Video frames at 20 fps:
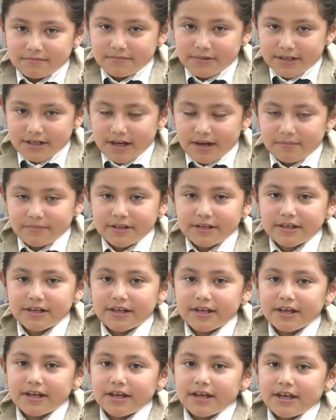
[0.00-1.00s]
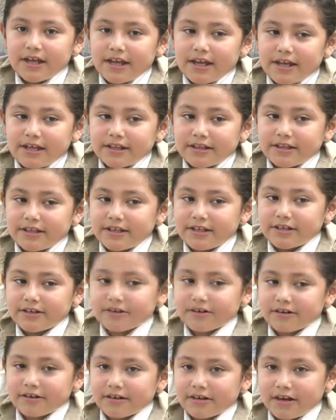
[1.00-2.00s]
becoming a
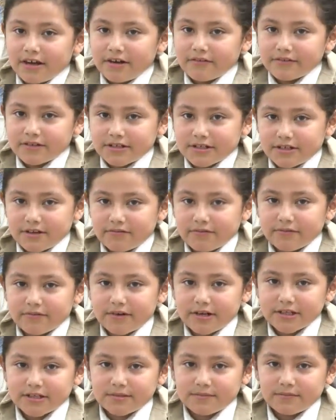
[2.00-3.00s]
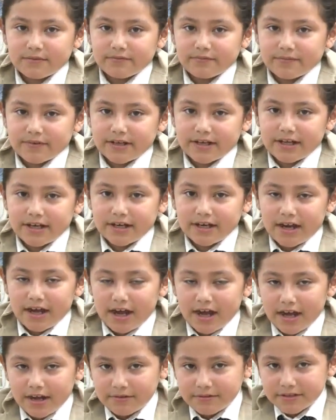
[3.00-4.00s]
leader of the civil rights movement and
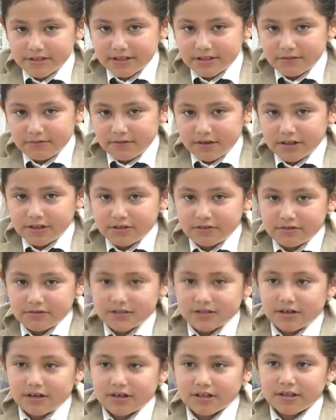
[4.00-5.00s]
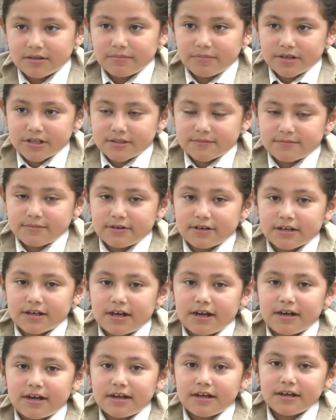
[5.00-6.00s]
I was the one who started the bus
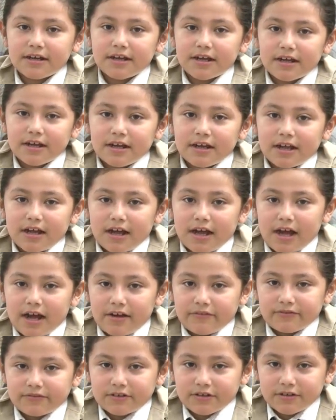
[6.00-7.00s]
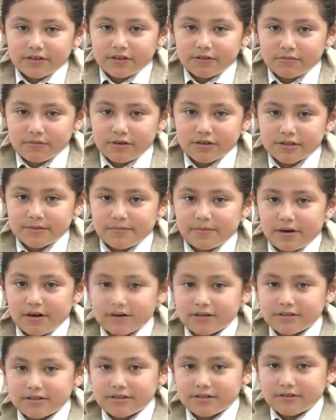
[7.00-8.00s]
boycott after the Rosa
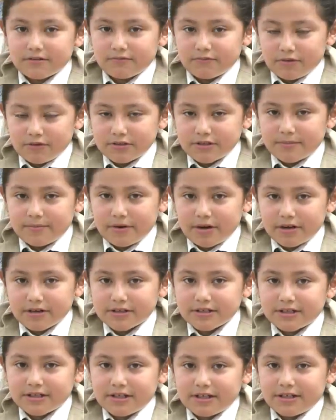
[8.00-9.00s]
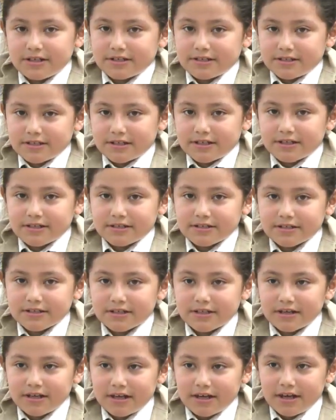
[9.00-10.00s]
Parks Rosa Parks incident.
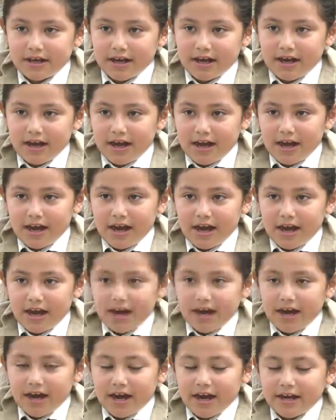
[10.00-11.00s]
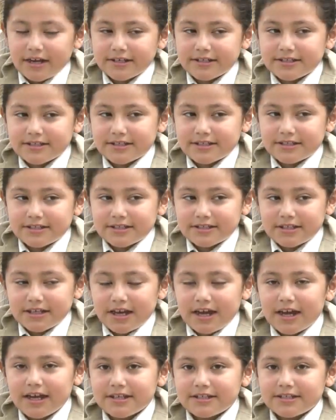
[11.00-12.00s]
I
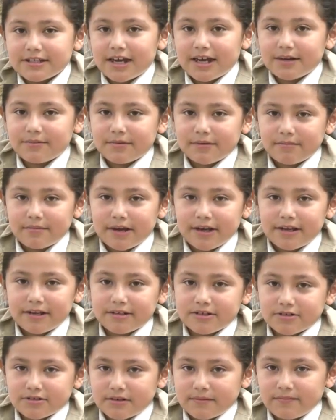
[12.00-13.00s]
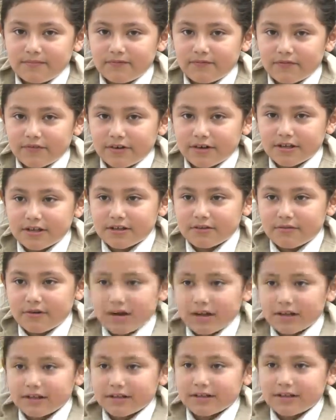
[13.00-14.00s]
I died but my dream for
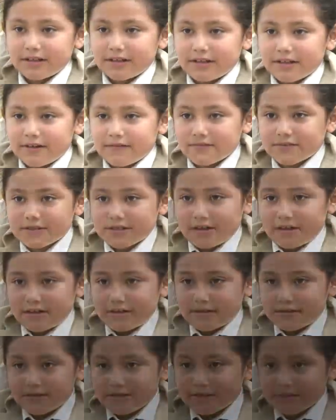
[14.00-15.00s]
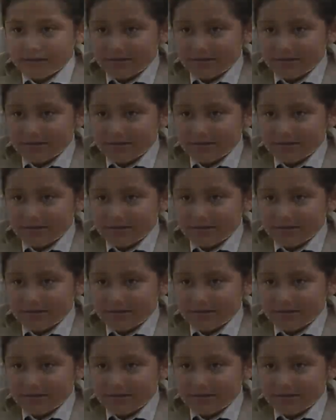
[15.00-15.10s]
equality lives on.